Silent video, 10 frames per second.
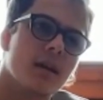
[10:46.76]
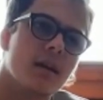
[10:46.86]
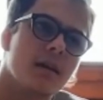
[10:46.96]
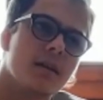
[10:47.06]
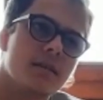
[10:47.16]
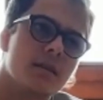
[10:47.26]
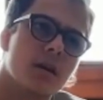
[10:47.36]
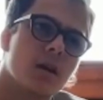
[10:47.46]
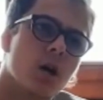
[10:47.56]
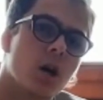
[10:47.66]
is
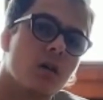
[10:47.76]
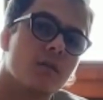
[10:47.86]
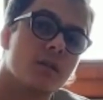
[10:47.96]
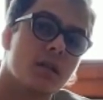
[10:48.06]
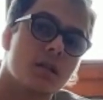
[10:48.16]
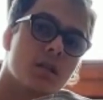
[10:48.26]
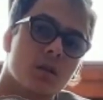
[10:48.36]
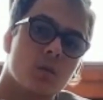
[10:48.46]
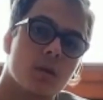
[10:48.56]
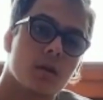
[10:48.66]
her
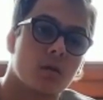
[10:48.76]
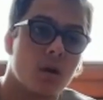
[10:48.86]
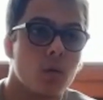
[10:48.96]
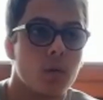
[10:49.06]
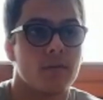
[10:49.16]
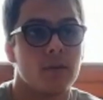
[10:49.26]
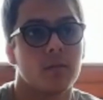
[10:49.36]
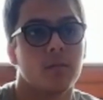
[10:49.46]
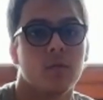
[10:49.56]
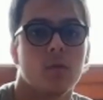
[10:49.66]
conversation with Crow in
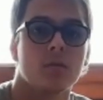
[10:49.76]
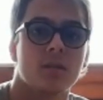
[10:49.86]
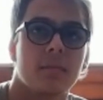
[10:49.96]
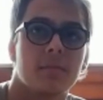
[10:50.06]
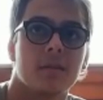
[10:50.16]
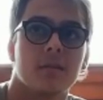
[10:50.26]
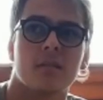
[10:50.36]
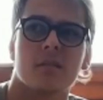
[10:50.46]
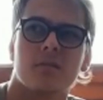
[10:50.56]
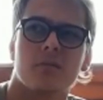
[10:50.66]
Volume 4,
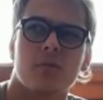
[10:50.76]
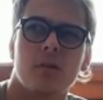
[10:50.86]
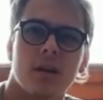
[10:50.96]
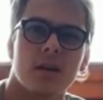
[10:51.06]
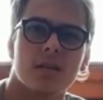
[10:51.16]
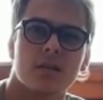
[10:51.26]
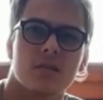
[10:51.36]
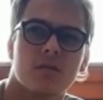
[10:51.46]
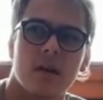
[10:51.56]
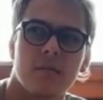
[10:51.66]
Chapter 4, I guess,
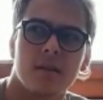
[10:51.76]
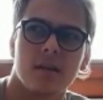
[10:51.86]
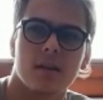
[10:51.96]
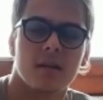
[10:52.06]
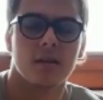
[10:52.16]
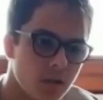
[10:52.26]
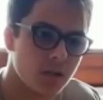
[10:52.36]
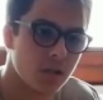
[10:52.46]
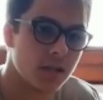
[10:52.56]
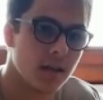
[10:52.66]
Family.
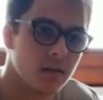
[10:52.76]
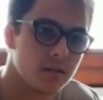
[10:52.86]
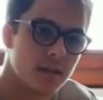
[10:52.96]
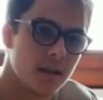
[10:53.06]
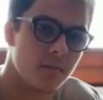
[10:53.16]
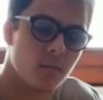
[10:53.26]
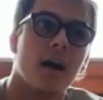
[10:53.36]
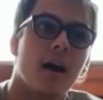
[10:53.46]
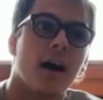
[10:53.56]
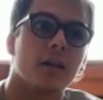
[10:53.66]
She tells him,
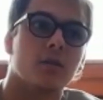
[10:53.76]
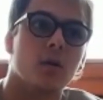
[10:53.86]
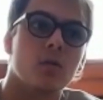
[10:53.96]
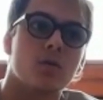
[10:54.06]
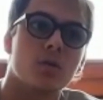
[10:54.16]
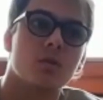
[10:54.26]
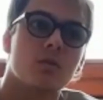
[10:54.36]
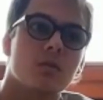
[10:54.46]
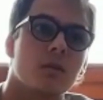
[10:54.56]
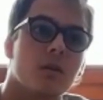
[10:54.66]
"I told you
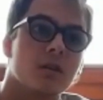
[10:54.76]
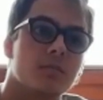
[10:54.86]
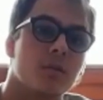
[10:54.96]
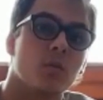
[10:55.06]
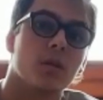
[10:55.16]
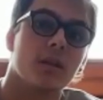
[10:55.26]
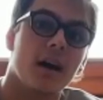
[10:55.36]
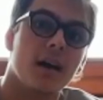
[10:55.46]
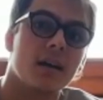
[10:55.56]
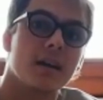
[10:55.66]
Osbin would
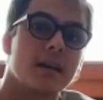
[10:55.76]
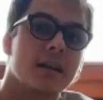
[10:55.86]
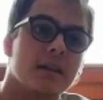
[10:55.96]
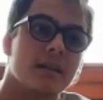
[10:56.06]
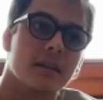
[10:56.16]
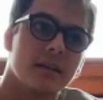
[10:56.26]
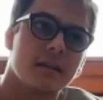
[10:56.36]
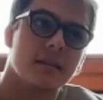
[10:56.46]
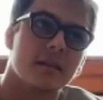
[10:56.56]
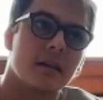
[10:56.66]
die, and he
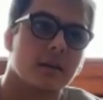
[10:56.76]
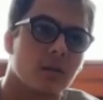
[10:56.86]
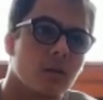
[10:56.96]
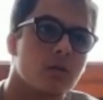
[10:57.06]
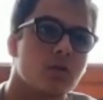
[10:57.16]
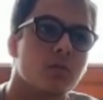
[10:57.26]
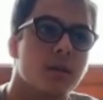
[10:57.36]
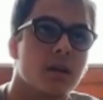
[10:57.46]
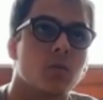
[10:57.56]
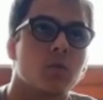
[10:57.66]
did. I told you
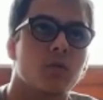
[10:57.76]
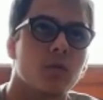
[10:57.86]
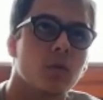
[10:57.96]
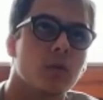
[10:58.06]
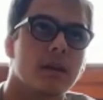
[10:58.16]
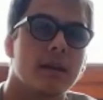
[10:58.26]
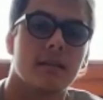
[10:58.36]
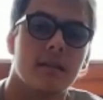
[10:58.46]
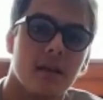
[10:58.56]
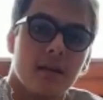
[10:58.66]
Beaker would fall, and
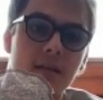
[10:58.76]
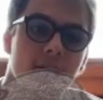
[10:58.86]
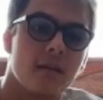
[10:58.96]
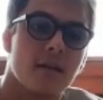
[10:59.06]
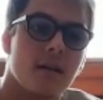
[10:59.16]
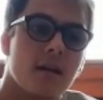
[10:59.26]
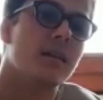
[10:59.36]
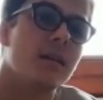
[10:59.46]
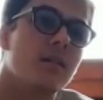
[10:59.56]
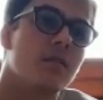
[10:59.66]
it did."
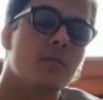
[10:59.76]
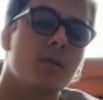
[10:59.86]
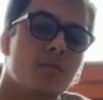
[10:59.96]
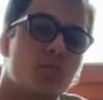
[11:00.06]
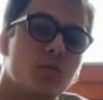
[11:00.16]
It could be